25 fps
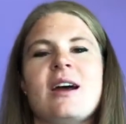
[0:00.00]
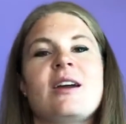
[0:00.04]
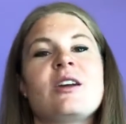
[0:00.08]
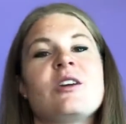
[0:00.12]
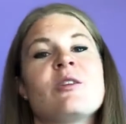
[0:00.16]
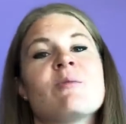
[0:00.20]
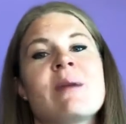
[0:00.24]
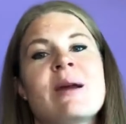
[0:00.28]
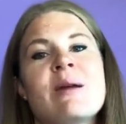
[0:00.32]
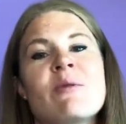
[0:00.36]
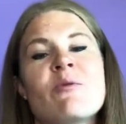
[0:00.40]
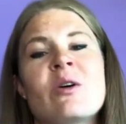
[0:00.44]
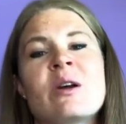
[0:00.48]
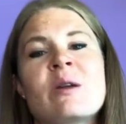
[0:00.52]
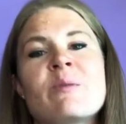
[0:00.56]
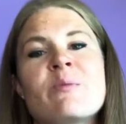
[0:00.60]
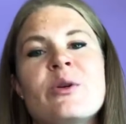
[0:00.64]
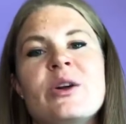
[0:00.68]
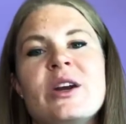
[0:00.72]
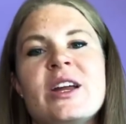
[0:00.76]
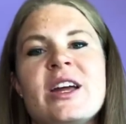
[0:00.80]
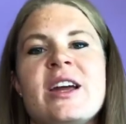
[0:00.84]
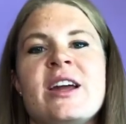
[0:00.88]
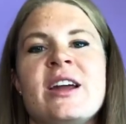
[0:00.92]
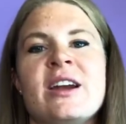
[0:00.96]
You may want to
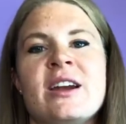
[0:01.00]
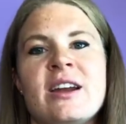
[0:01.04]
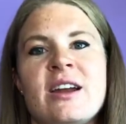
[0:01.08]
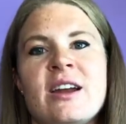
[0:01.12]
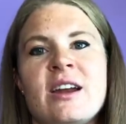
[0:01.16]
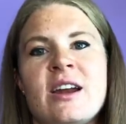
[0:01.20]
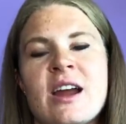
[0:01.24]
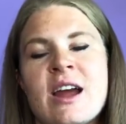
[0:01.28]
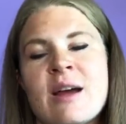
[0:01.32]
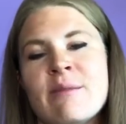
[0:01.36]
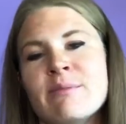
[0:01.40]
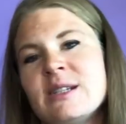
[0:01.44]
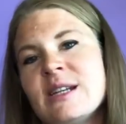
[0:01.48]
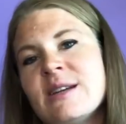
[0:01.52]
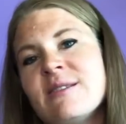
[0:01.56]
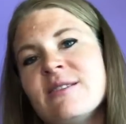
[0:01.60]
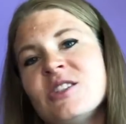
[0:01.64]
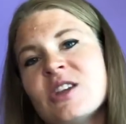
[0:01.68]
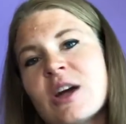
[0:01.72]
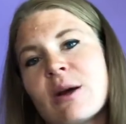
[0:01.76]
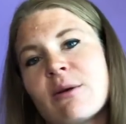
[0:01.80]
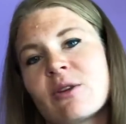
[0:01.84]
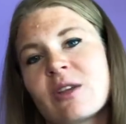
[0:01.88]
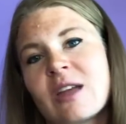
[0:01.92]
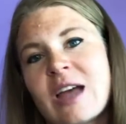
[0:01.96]
put it in an empty
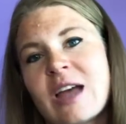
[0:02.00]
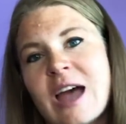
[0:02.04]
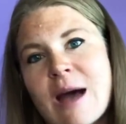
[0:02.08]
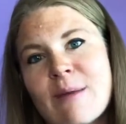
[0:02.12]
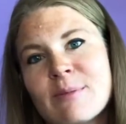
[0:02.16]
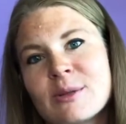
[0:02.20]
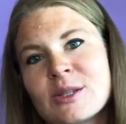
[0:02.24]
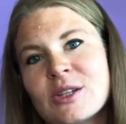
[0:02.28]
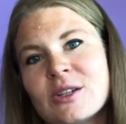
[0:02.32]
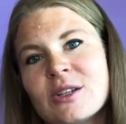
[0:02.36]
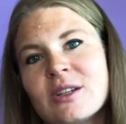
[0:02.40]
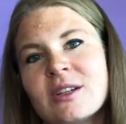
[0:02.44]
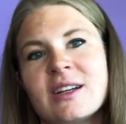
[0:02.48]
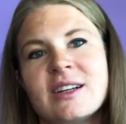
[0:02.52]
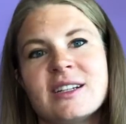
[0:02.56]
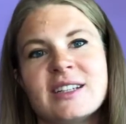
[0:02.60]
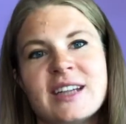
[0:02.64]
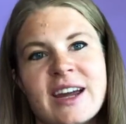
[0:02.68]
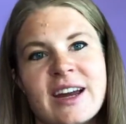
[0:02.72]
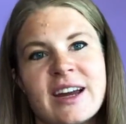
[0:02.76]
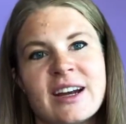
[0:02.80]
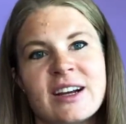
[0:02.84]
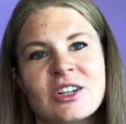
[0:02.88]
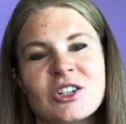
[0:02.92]
gel capsule and take it